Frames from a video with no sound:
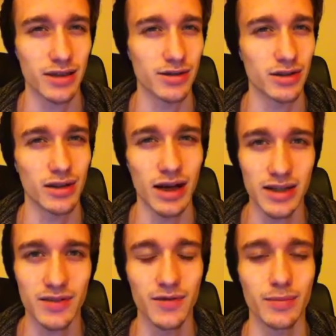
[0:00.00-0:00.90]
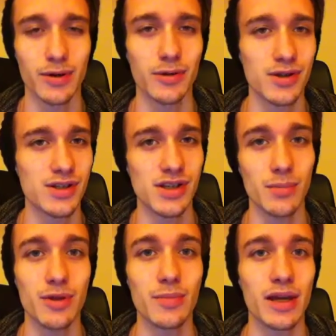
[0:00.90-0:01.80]
There's a lot of different approaches. Some
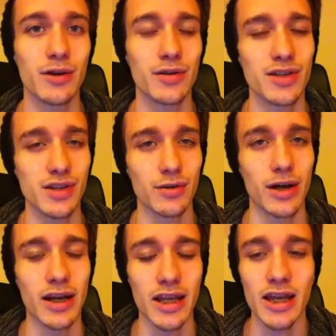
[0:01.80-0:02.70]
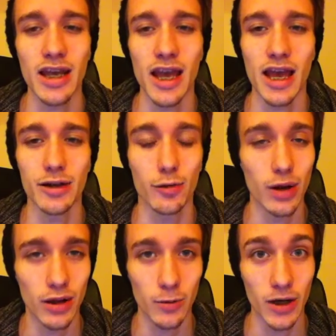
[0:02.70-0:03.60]
of you may know this already, and you're
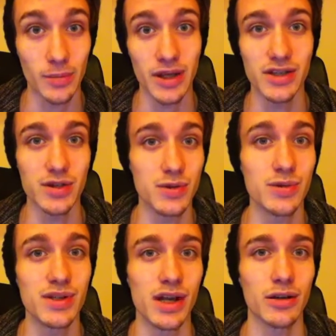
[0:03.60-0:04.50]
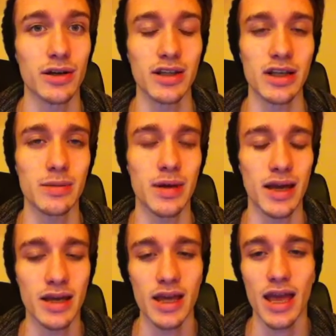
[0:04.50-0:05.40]
well aware because you do sell on eBay.